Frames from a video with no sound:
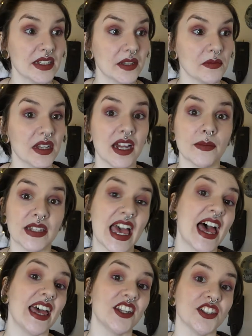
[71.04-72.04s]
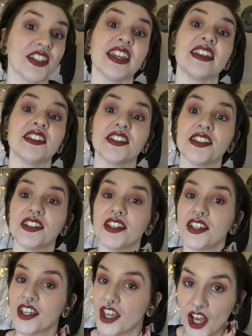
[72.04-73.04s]
sometimes hair just is
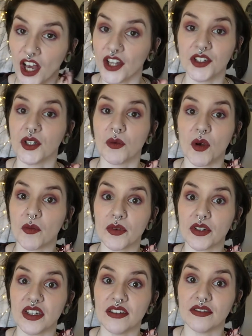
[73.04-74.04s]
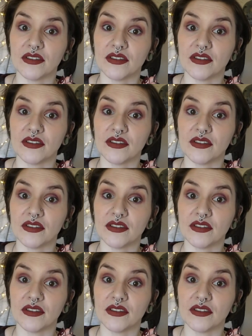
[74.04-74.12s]
uncooperative.